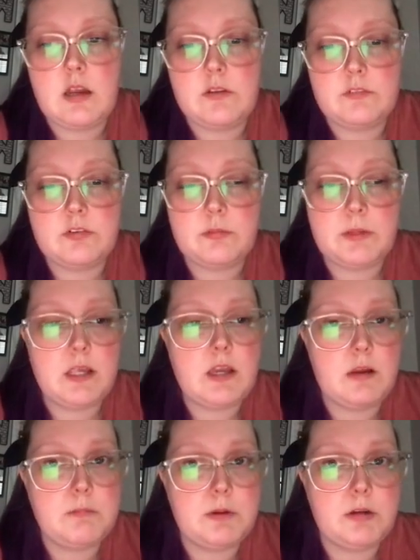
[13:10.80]
For me
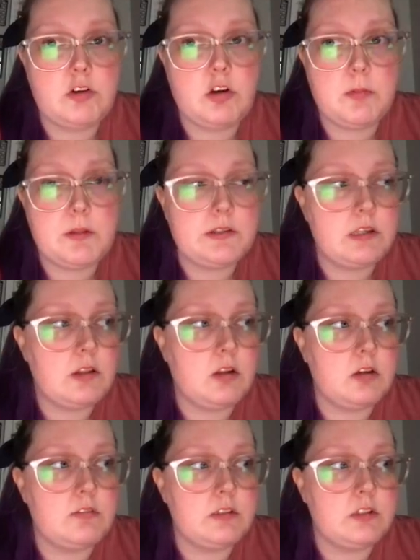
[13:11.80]
and my group, I see a
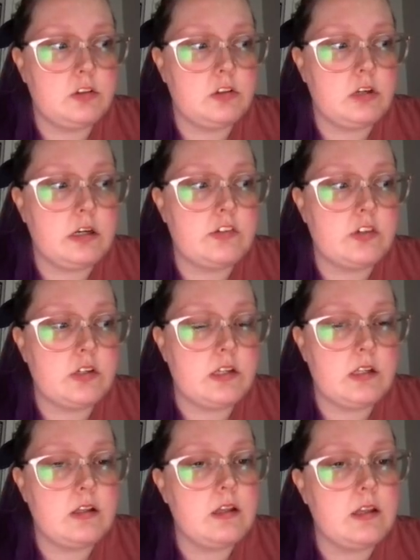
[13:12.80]
lot of interaction
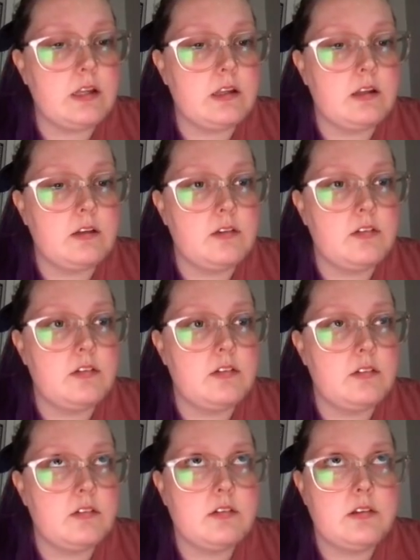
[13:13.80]
in like
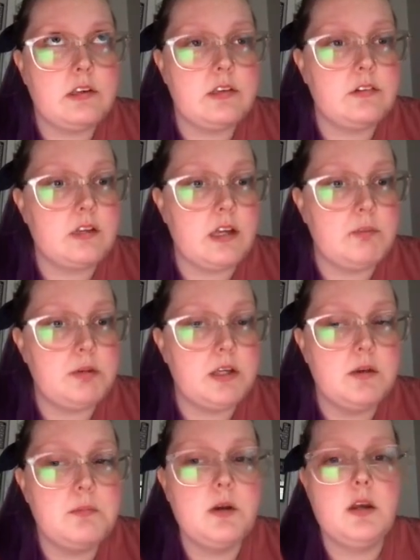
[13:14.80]
6 to 8
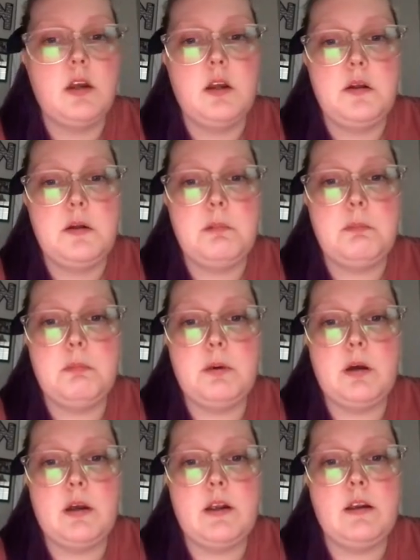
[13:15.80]
p.m.
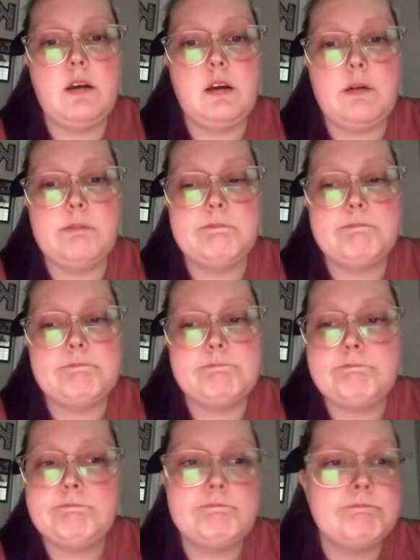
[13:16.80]
But
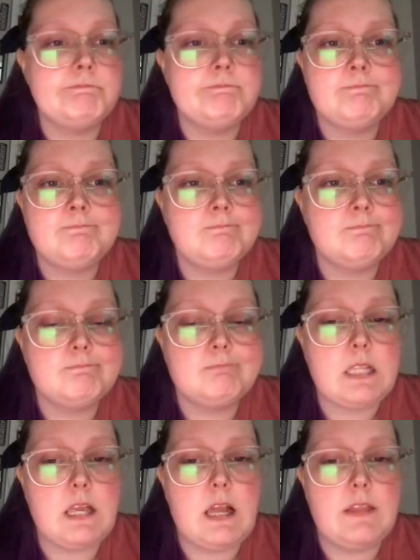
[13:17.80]

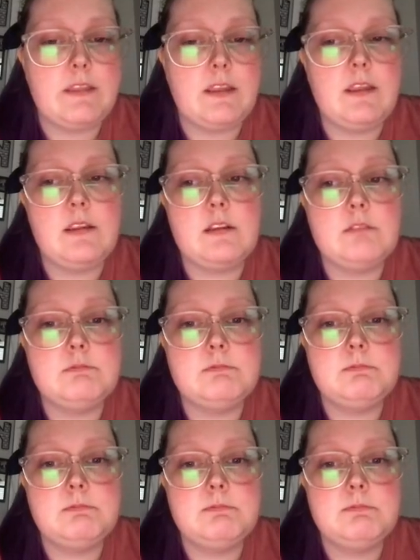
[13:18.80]
I think
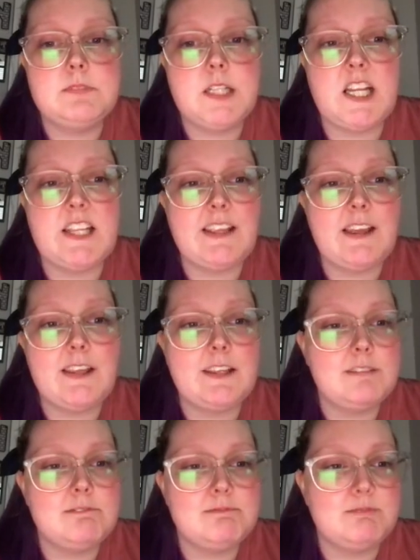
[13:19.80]
I
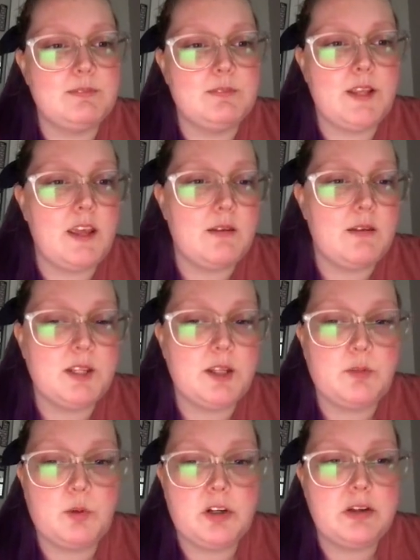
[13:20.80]
can't
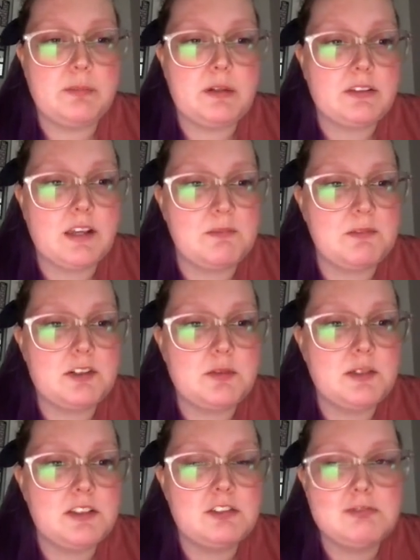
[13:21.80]
like worry about times too
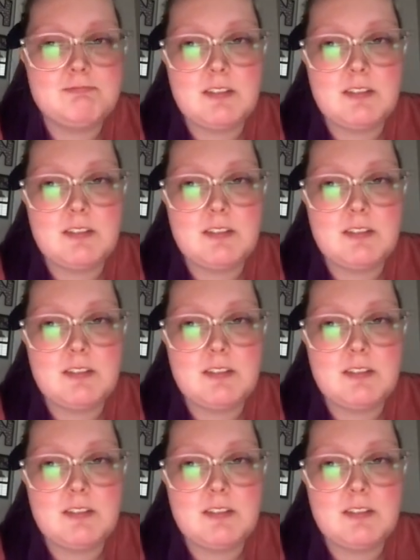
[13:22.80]
much.